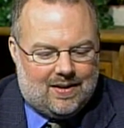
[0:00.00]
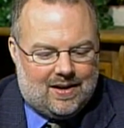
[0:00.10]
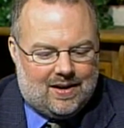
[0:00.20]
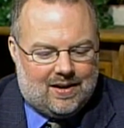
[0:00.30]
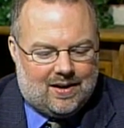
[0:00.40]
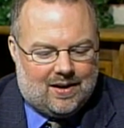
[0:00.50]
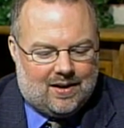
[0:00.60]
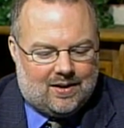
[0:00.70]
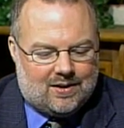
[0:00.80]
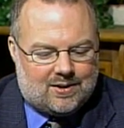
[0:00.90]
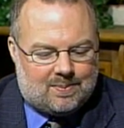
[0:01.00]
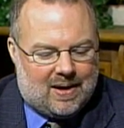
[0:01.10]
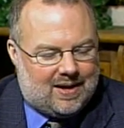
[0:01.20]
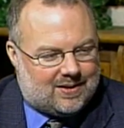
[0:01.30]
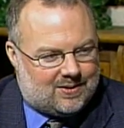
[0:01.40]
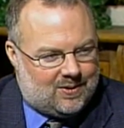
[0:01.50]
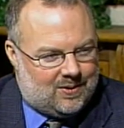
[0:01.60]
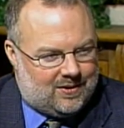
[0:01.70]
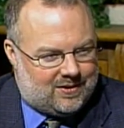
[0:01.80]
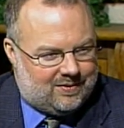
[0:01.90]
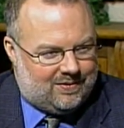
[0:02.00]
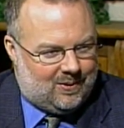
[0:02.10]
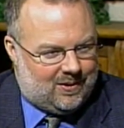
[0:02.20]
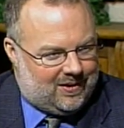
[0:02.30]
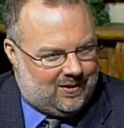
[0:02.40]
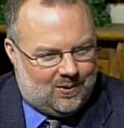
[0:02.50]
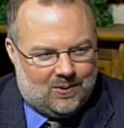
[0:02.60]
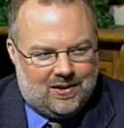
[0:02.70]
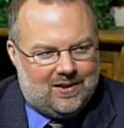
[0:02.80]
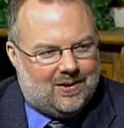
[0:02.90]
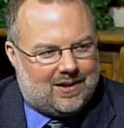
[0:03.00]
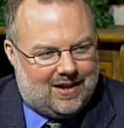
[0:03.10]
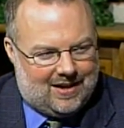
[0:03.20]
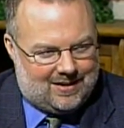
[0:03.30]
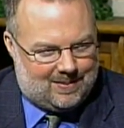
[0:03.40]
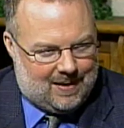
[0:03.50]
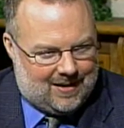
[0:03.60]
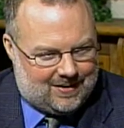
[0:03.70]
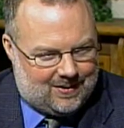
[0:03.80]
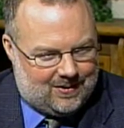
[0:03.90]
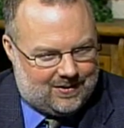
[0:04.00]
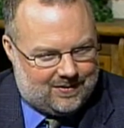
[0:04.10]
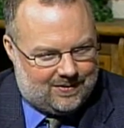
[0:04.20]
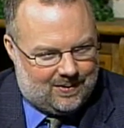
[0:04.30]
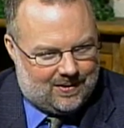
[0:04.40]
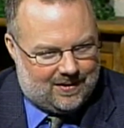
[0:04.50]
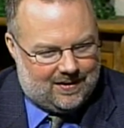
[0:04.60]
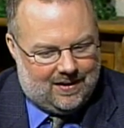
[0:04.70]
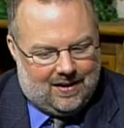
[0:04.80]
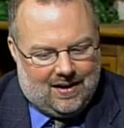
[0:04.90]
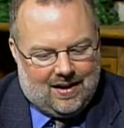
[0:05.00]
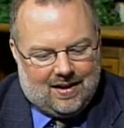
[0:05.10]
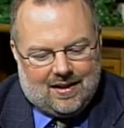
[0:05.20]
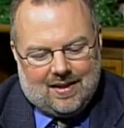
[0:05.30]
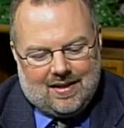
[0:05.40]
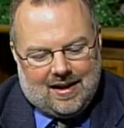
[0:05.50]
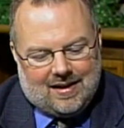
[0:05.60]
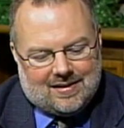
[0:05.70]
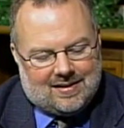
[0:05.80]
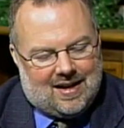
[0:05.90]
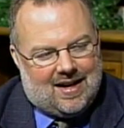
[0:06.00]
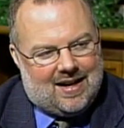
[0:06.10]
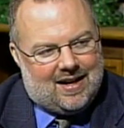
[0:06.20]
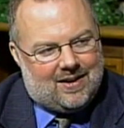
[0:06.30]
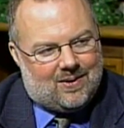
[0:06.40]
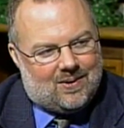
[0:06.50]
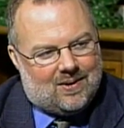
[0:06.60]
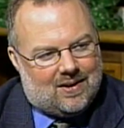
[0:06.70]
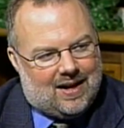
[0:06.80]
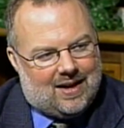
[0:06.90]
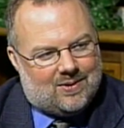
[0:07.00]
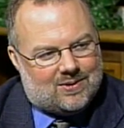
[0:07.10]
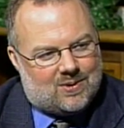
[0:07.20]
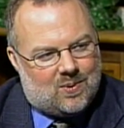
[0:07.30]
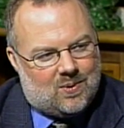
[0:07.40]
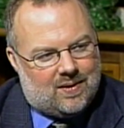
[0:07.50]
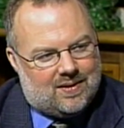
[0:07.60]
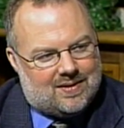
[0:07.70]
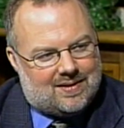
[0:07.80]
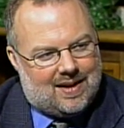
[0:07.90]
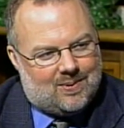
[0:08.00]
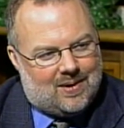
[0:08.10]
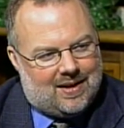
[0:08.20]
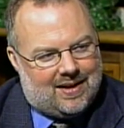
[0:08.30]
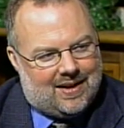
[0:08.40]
the Hispanic students in Florida, only looking at Hispanic students in Florida, they tied or outscored the statewide